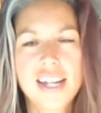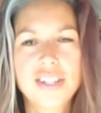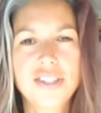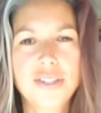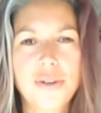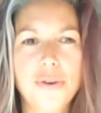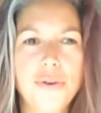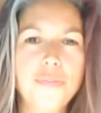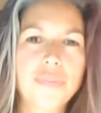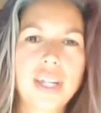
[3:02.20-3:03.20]

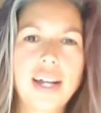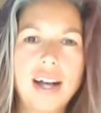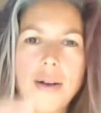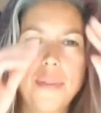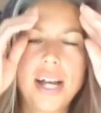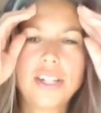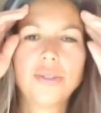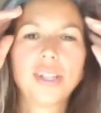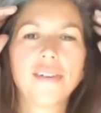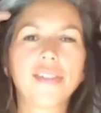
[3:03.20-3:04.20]
So I do
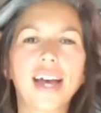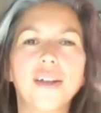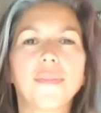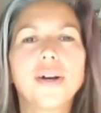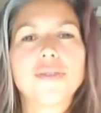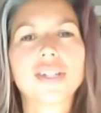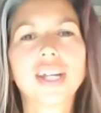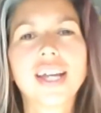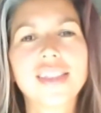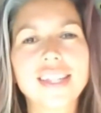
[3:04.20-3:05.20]
love that about
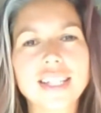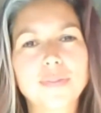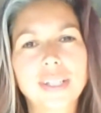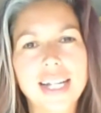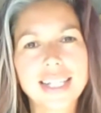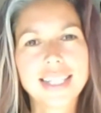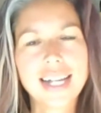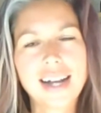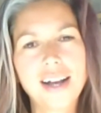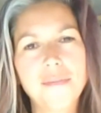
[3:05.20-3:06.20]
this place.
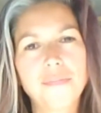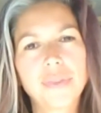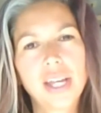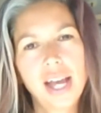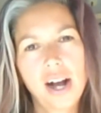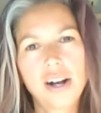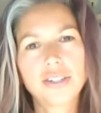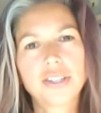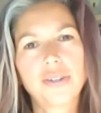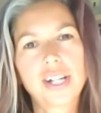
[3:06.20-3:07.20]

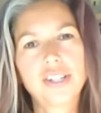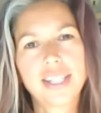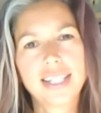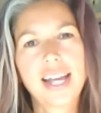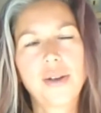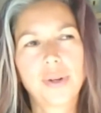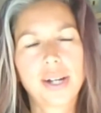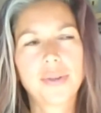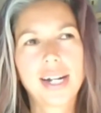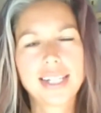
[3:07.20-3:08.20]
Also, I should say,
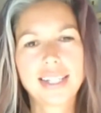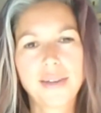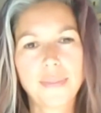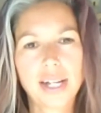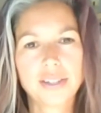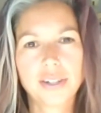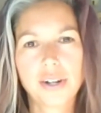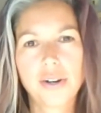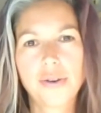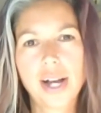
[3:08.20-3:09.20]
when I say
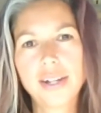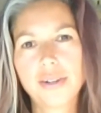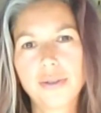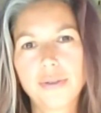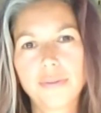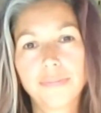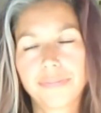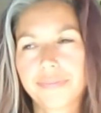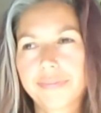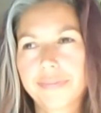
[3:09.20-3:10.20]
Mexico, I know
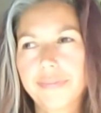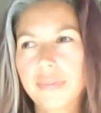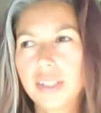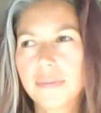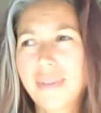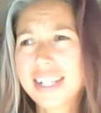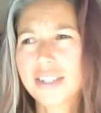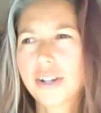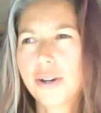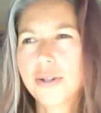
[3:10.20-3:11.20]

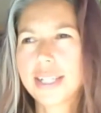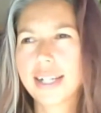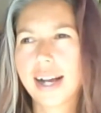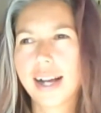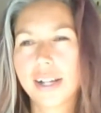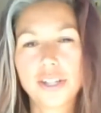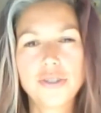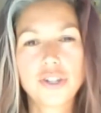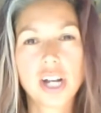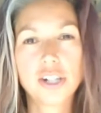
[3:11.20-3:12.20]
Mexico is a
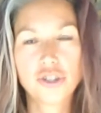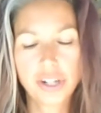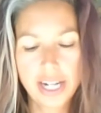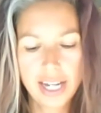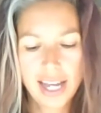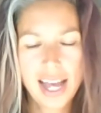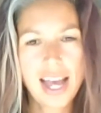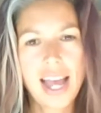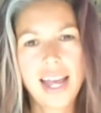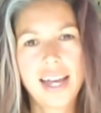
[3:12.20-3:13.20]
huge country,
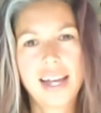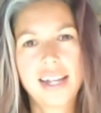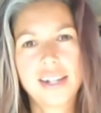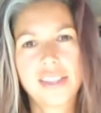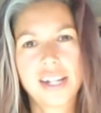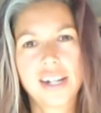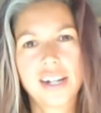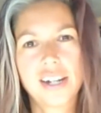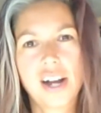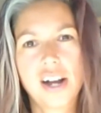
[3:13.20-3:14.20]
and
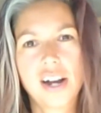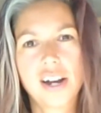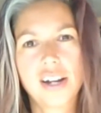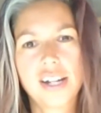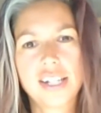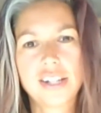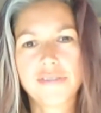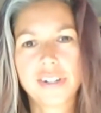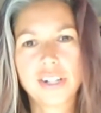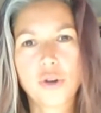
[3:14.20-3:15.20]
there are
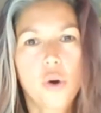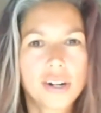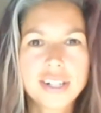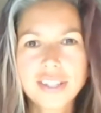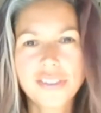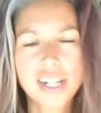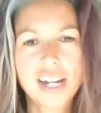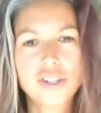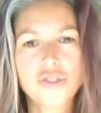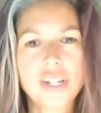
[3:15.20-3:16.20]
different corners of the
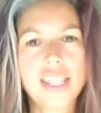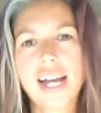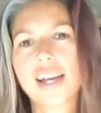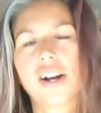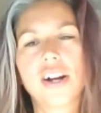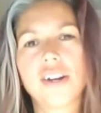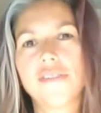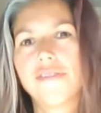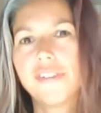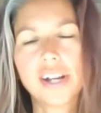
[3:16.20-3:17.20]
country that are
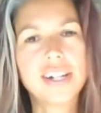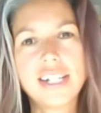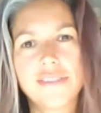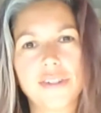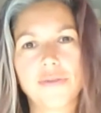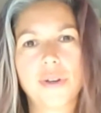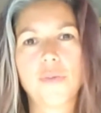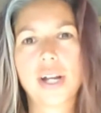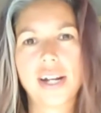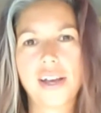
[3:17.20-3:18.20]
very different from
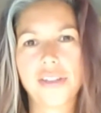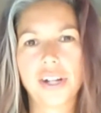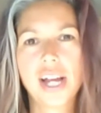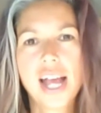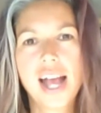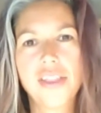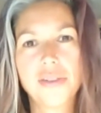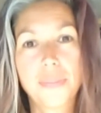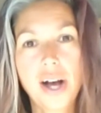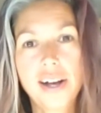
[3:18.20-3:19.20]
one another, and the
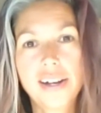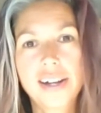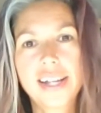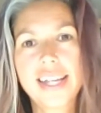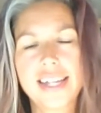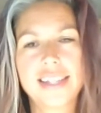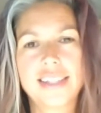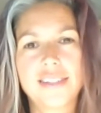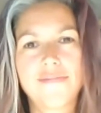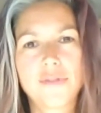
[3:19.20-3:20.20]
Baja is
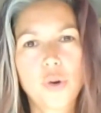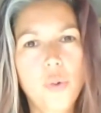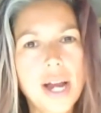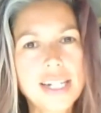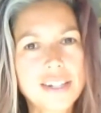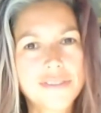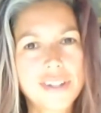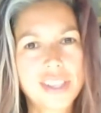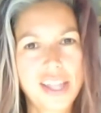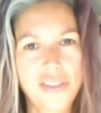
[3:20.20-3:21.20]
quite
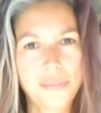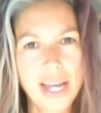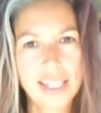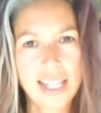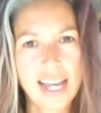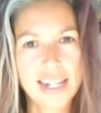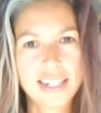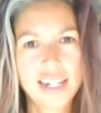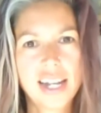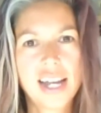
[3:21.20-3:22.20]
different than the mainland,
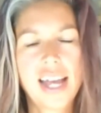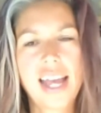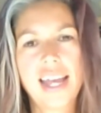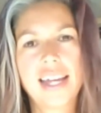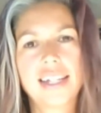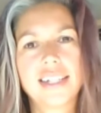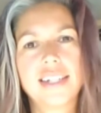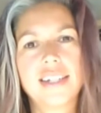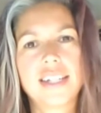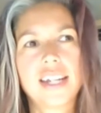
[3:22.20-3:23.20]

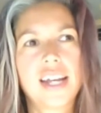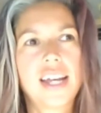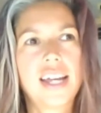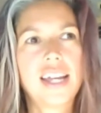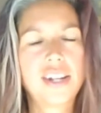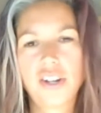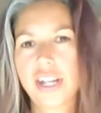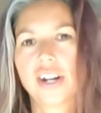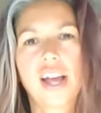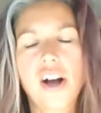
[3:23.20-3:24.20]
and
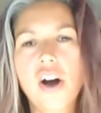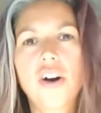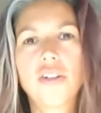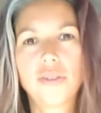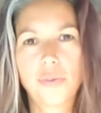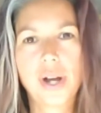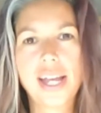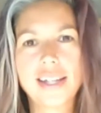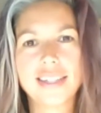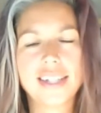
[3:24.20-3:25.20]
in all
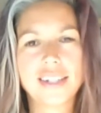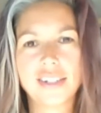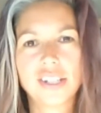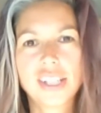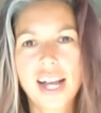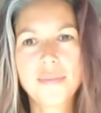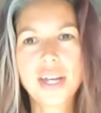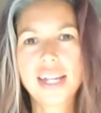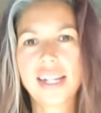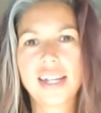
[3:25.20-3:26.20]
ways, in
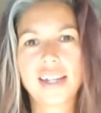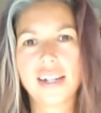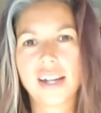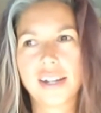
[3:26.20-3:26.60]
climate, in